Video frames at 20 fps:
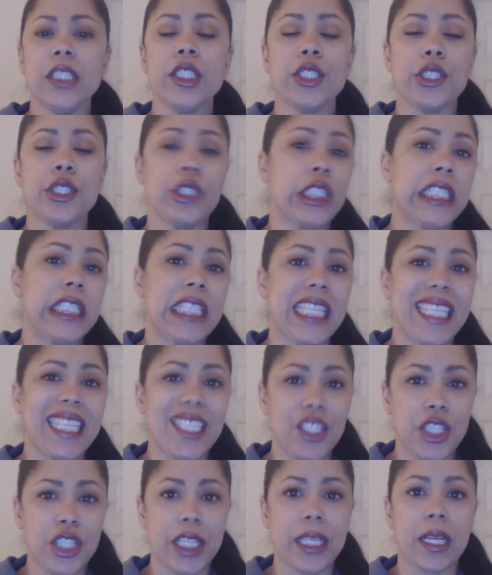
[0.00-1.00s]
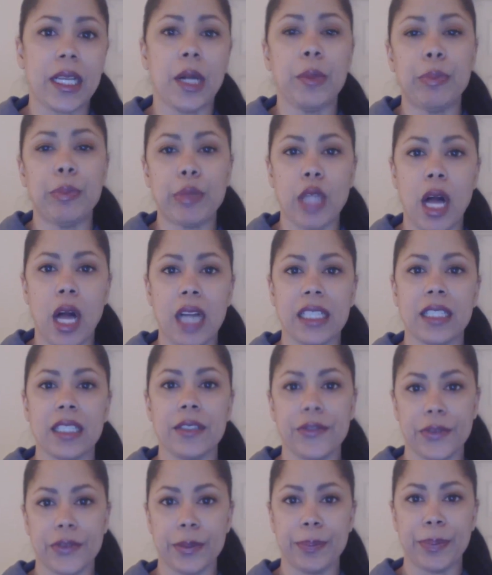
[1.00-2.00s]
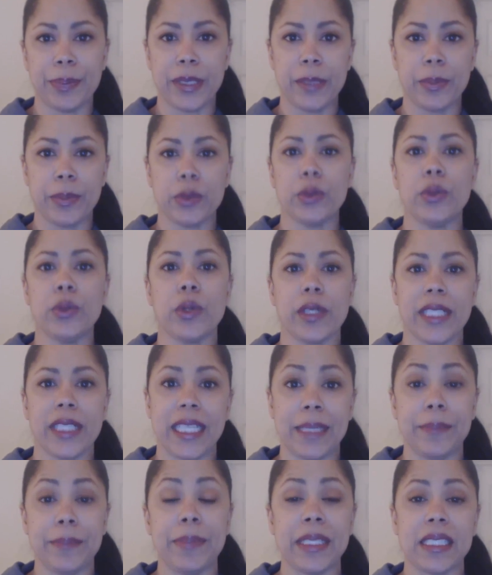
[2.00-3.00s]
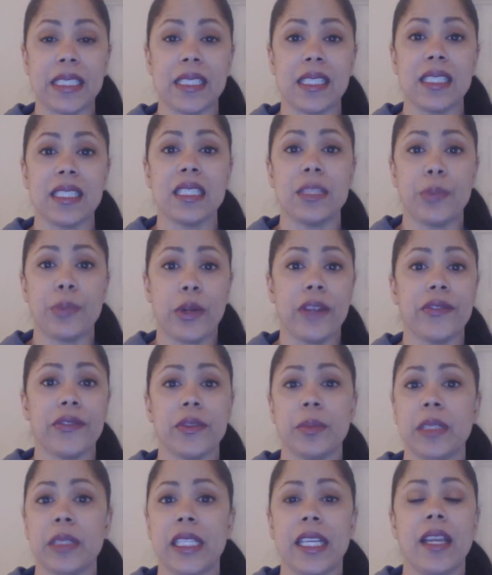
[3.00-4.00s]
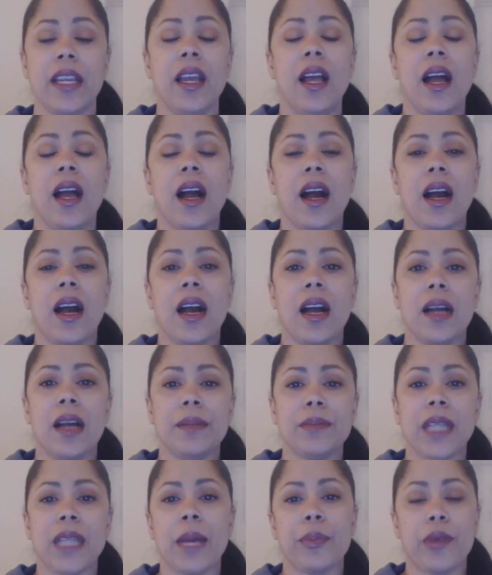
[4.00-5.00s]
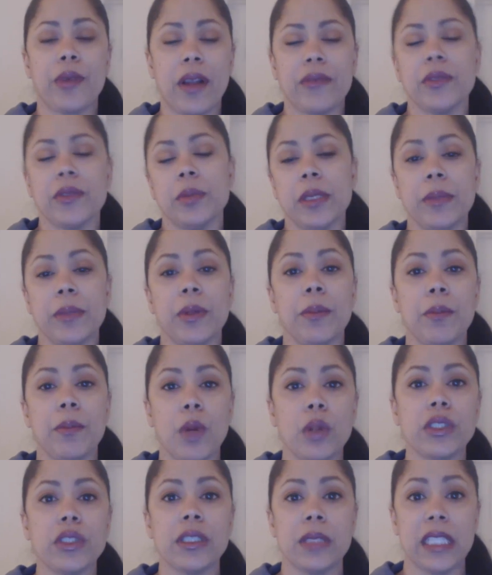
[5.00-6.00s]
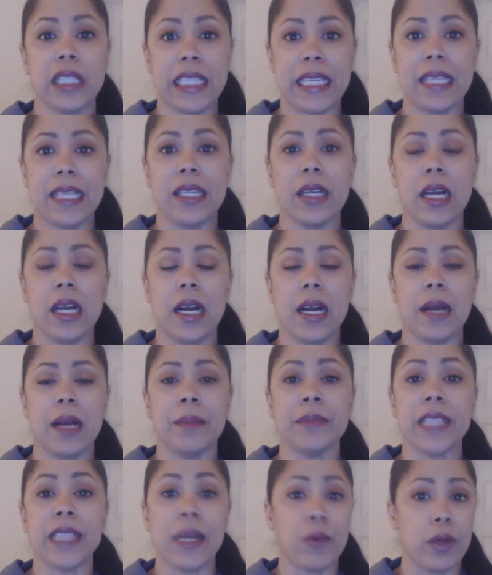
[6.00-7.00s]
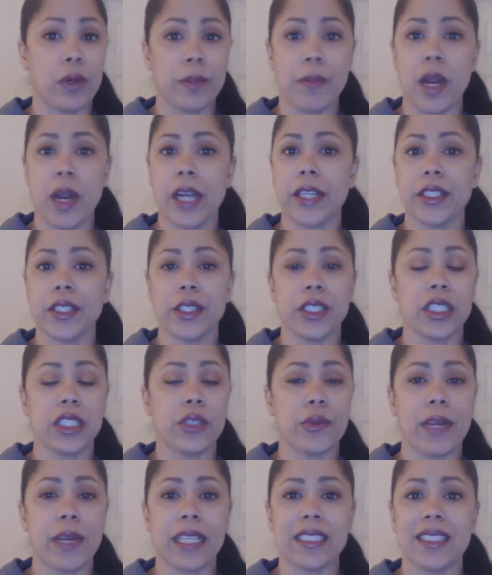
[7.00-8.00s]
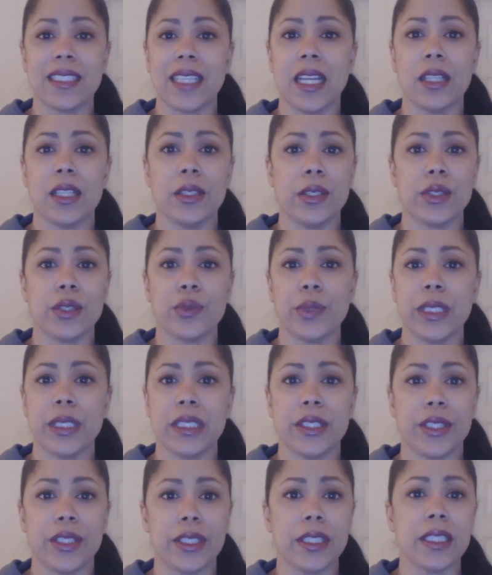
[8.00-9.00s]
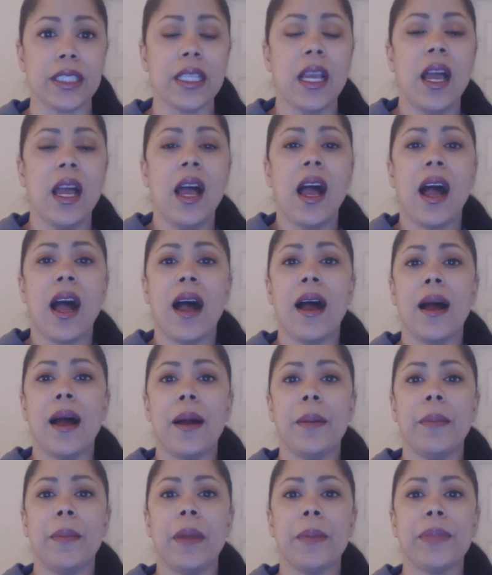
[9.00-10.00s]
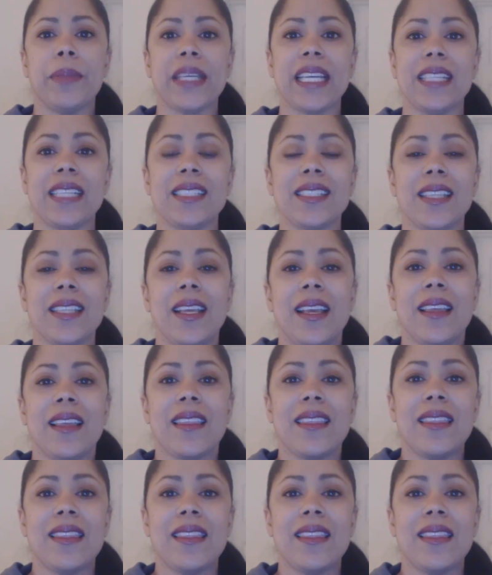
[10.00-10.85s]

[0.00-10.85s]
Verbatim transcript: strategic blogging for people who are in business, preferably, uh, not preferably, but mostly um, network marketers, direct sellers, realtors, um, because